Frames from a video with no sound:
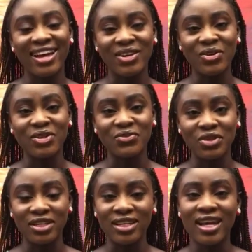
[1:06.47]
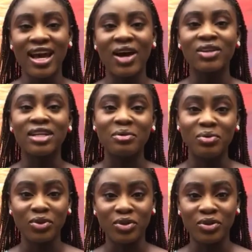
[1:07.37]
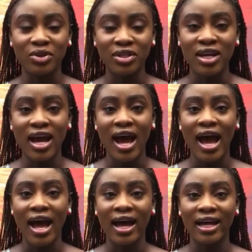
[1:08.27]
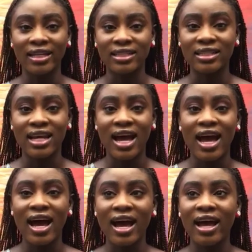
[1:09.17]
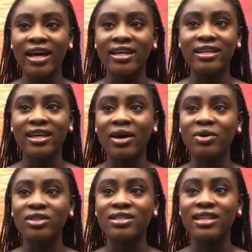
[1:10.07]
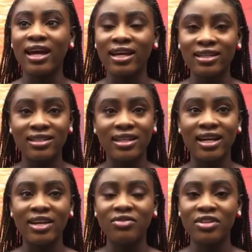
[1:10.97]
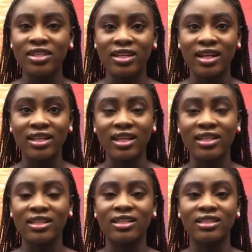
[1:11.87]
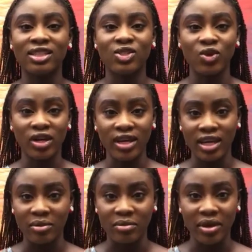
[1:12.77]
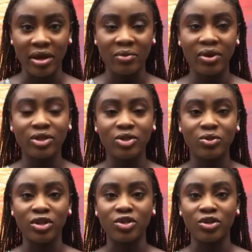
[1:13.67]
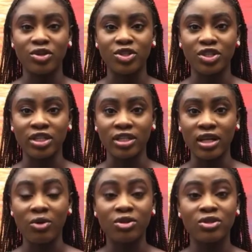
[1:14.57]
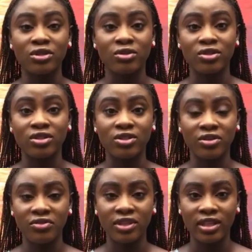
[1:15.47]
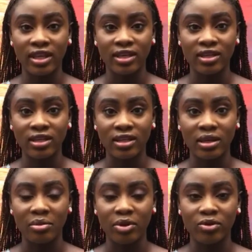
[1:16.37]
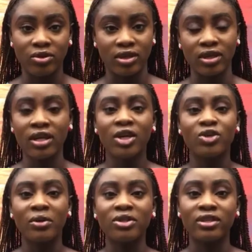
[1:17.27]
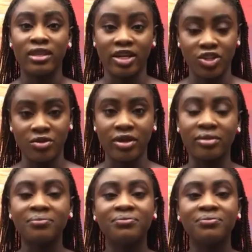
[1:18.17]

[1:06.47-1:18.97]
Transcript: I know it's funny. I was heartbroken and I I was sad and everything and then this song came. I went to a church in I was I was serving then in Abeokuta. So I went in Nigeria.